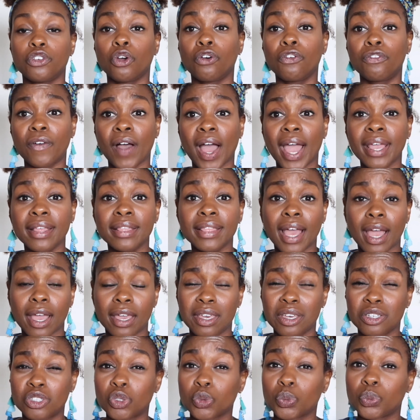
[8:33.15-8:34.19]
you'll find
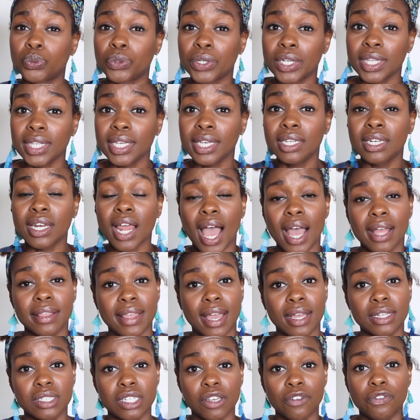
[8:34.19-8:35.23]
that it's really not
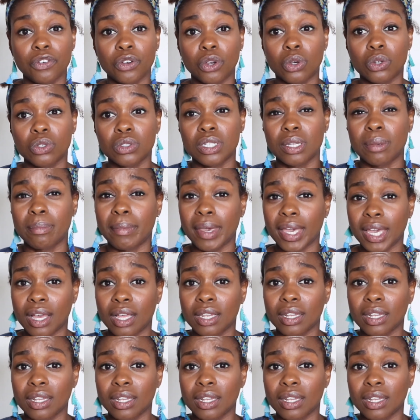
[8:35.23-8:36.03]
that difficult to make